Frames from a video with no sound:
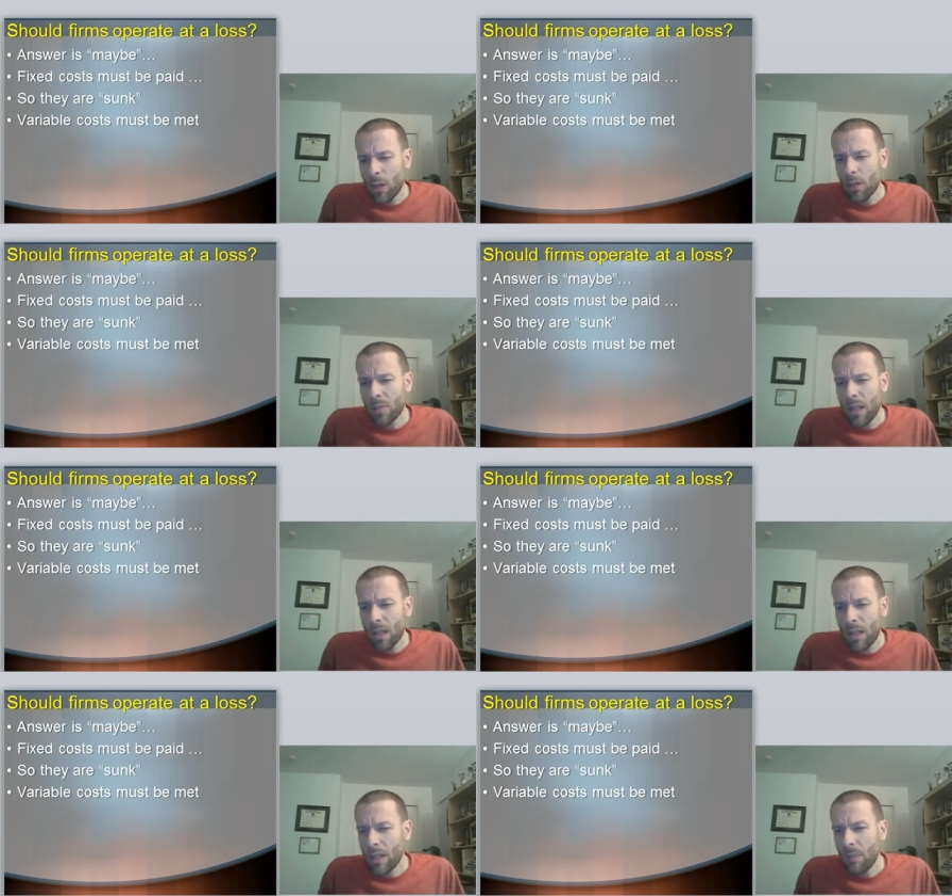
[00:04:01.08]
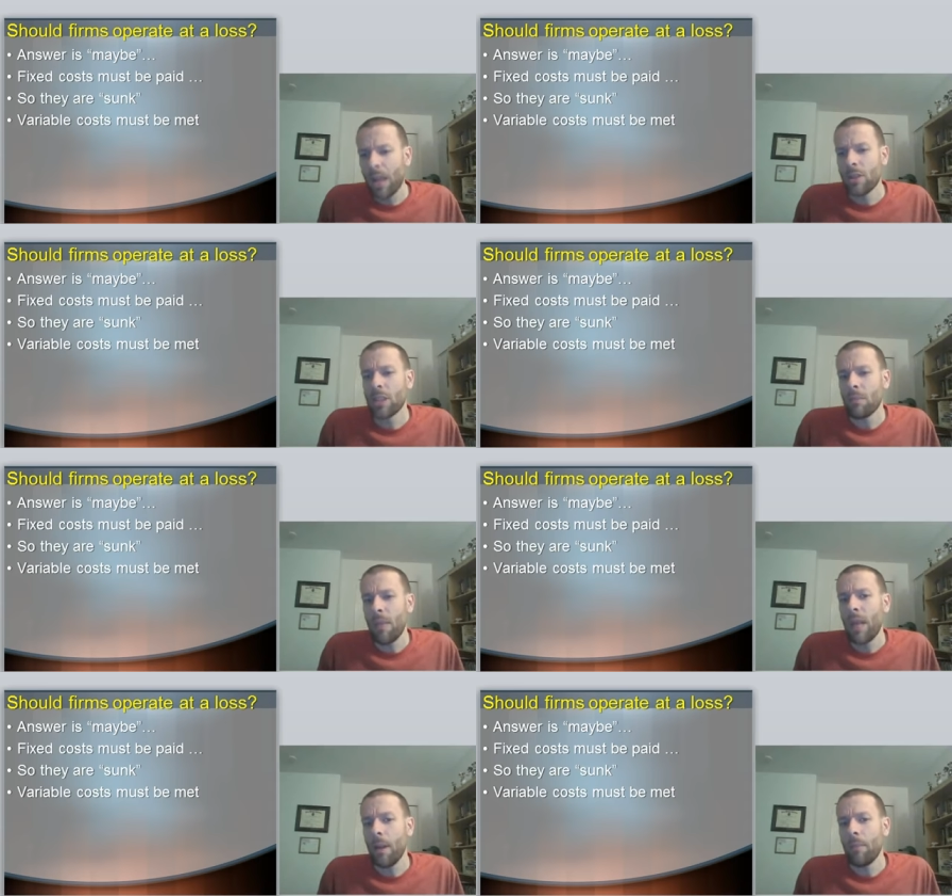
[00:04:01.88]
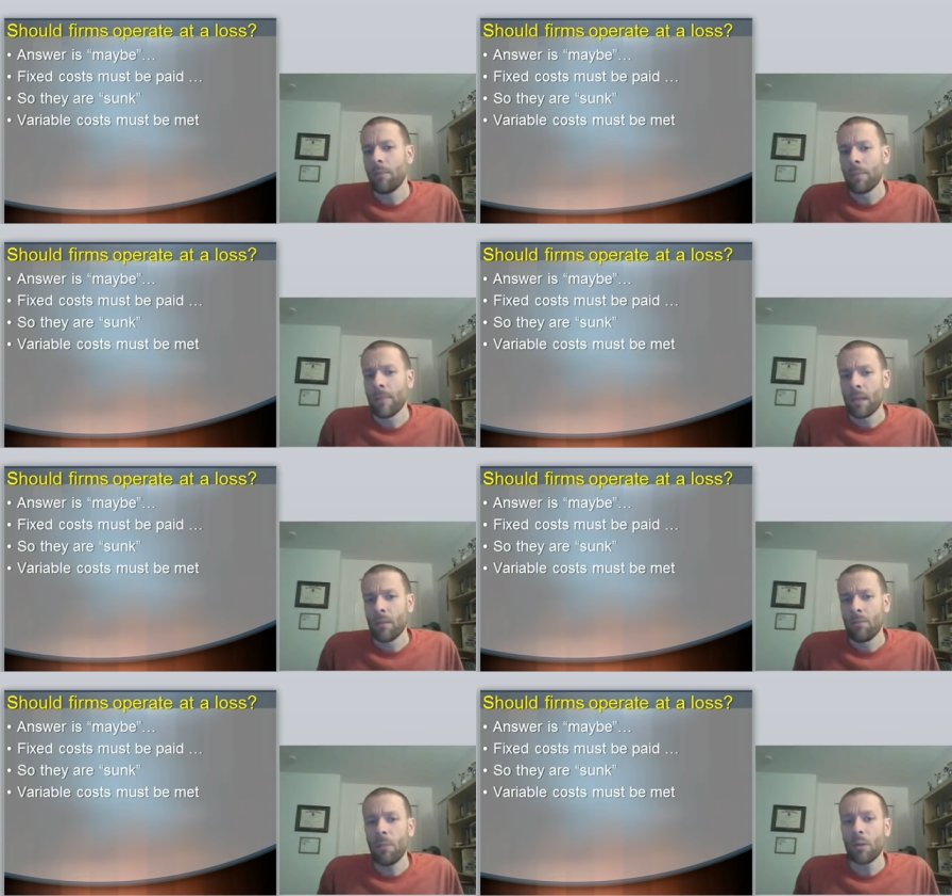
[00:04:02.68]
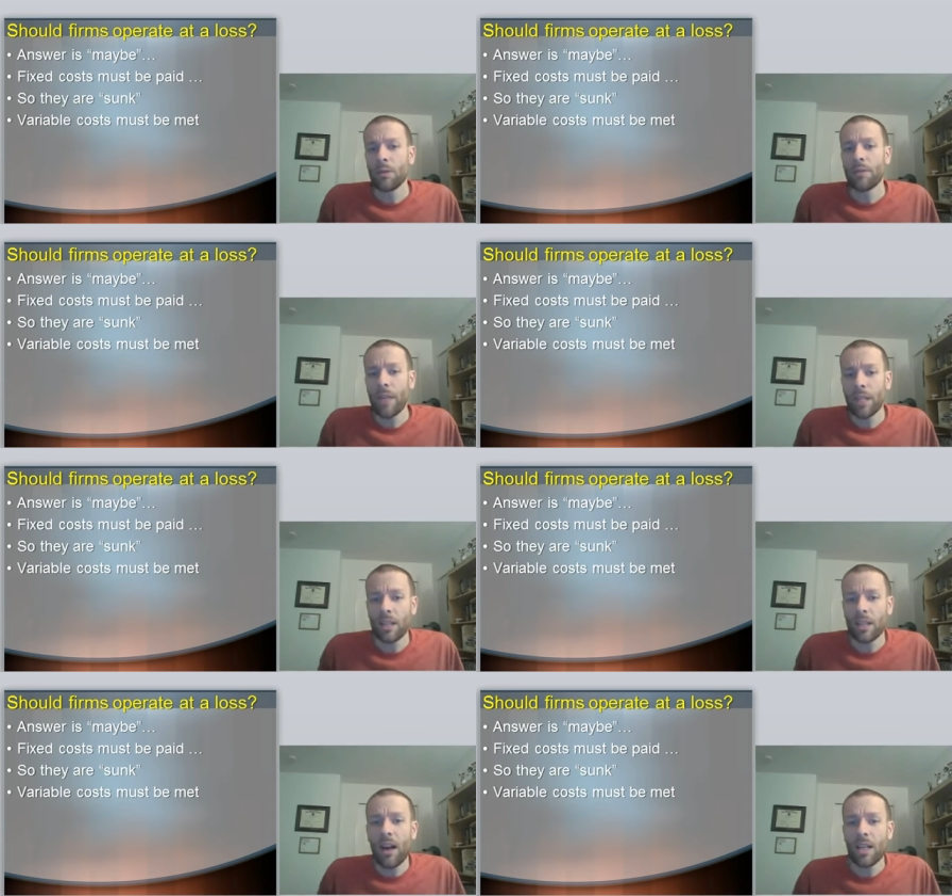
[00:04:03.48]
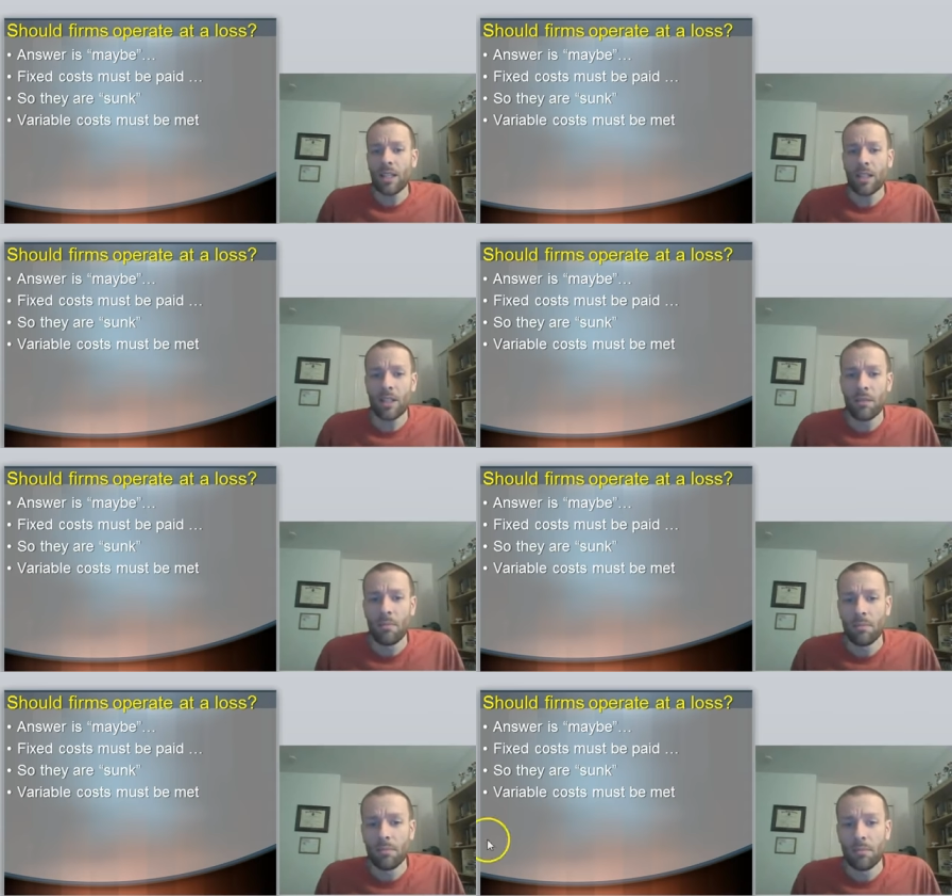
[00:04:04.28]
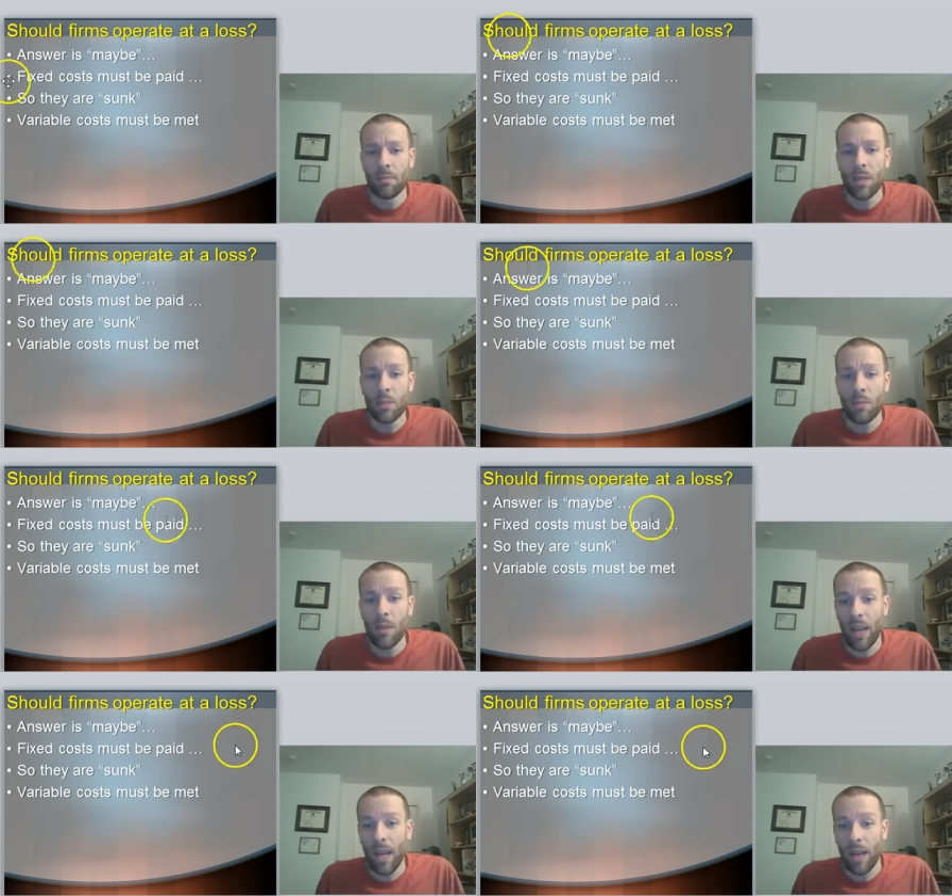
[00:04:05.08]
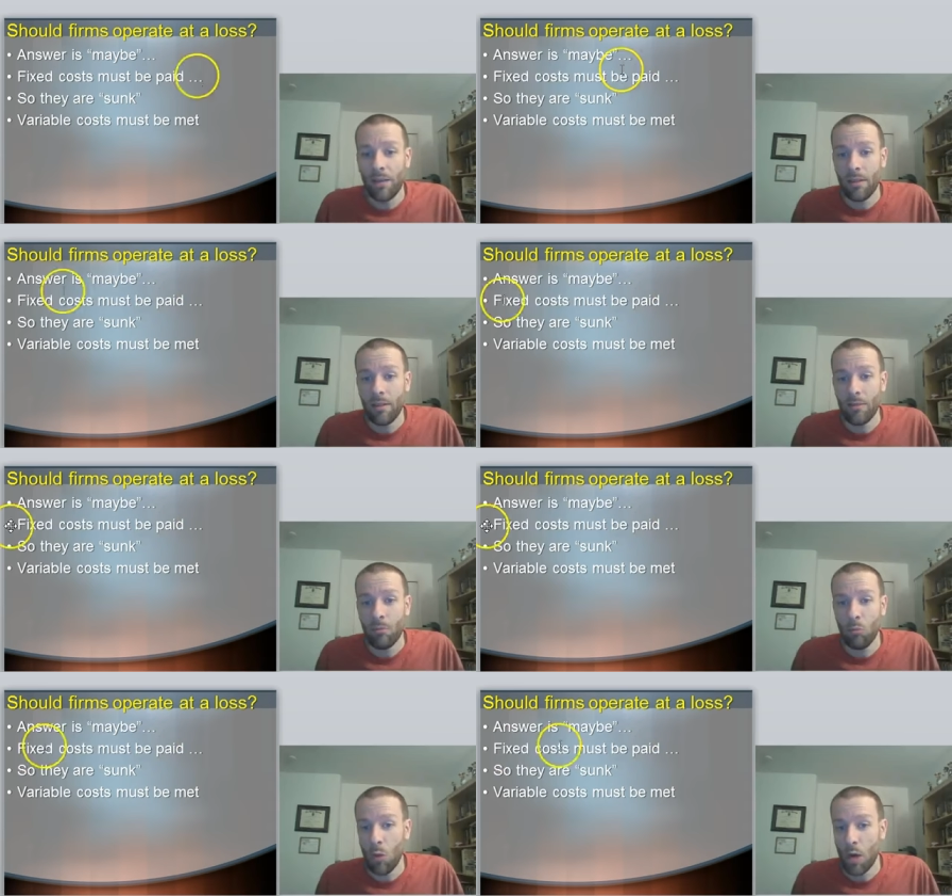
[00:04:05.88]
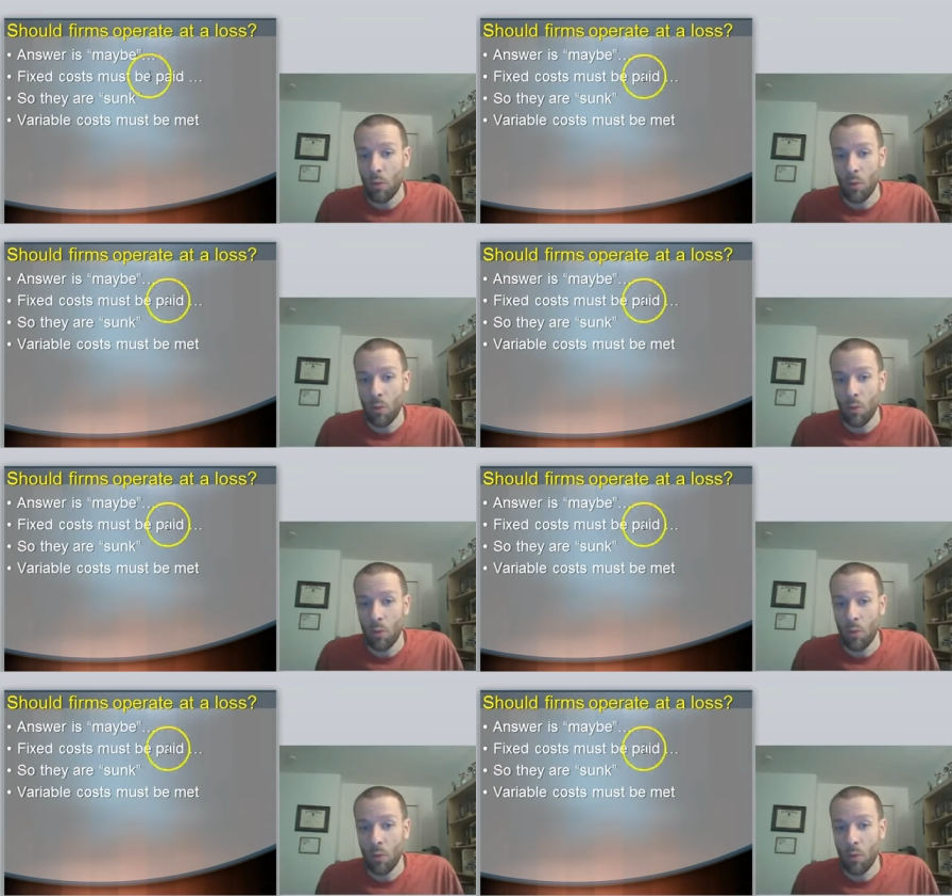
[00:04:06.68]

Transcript: there, it depends. It's a maybe. Remember, fixed costs must be paid, right?